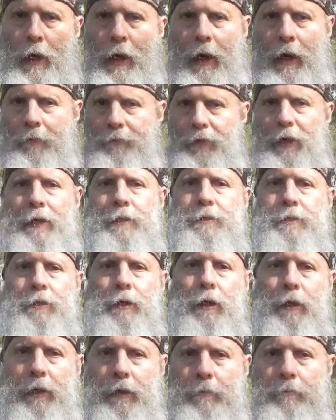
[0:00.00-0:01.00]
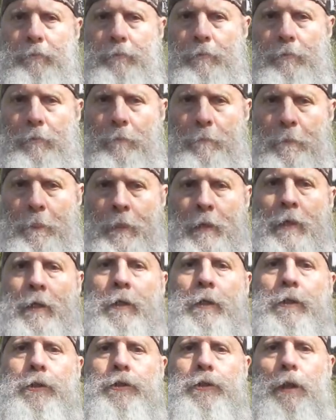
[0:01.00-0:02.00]
at that time
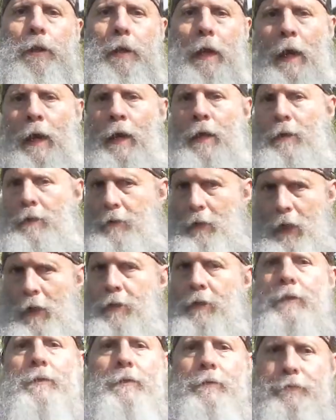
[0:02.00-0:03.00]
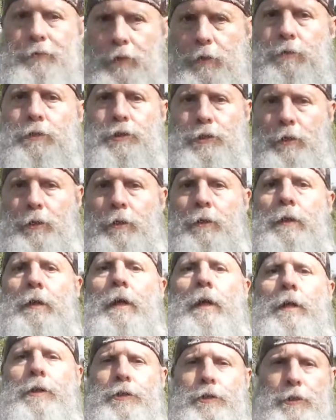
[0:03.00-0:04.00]
and, and in the future
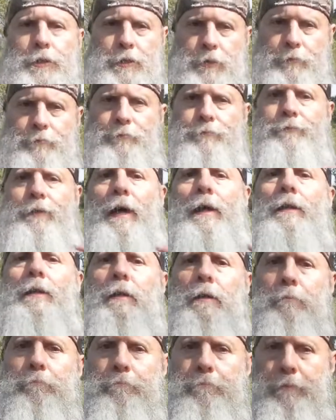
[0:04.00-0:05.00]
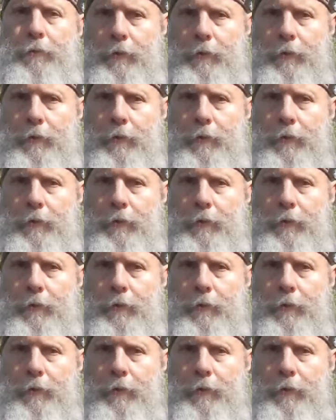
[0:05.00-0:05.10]
to develop